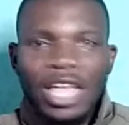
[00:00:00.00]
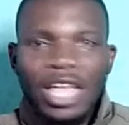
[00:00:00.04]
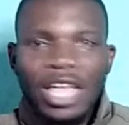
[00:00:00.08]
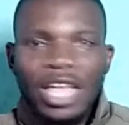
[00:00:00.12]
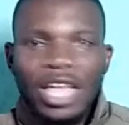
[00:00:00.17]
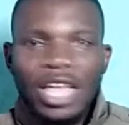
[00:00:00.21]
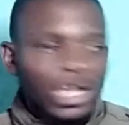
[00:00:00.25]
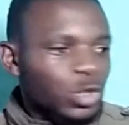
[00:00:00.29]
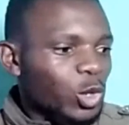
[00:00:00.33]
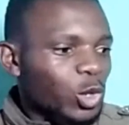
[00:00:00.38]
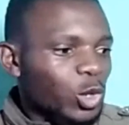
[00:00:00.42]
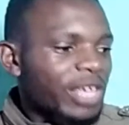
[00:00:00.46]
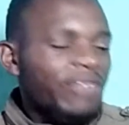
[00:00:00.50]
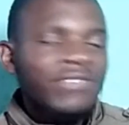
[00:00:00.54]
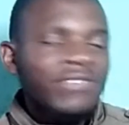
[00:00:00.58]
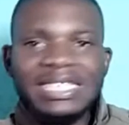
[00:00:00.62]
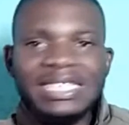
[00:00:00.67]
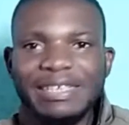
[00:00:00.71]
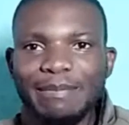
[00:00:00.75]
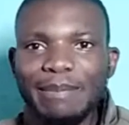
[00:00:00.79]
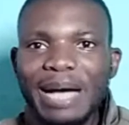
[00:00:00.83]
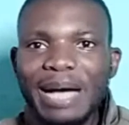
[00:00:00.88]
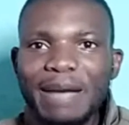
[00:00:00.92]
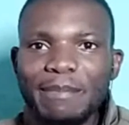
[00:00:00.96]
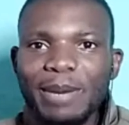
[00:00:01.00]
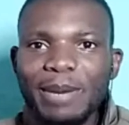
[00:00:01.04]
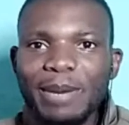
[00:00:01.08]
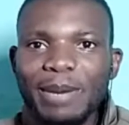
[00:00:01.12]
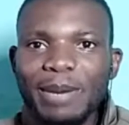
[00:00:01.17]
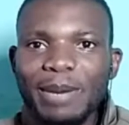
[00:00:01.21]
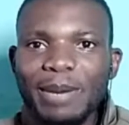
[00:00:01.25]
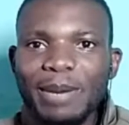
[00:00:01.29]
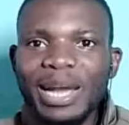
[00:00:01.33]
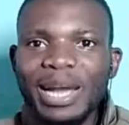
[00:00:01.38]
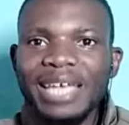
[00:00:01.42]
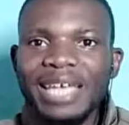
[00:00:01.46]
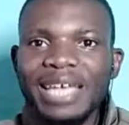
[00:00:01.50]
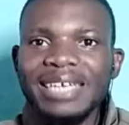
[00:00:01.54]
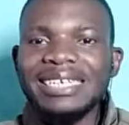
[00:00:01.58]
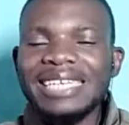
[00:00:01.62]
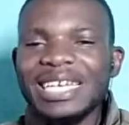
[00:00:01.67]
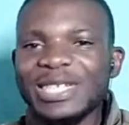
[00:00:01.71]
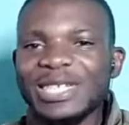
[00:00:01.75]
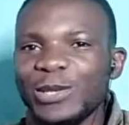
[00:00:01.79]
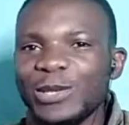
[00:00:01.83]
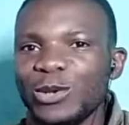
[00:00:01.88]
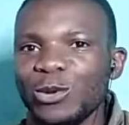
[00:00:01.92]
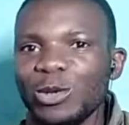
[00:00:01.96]
So if Zimbabwe
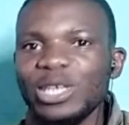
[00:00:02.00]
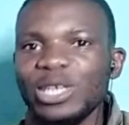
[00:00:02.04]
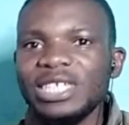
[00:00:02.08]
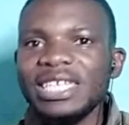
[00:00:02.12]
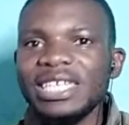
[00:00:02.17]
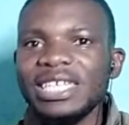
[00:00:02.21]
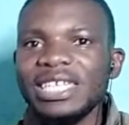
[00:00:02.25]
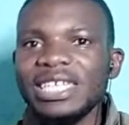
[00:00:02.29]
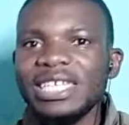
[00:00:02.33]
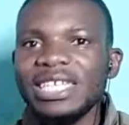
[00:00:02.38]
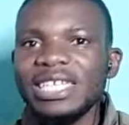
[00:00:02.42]
does not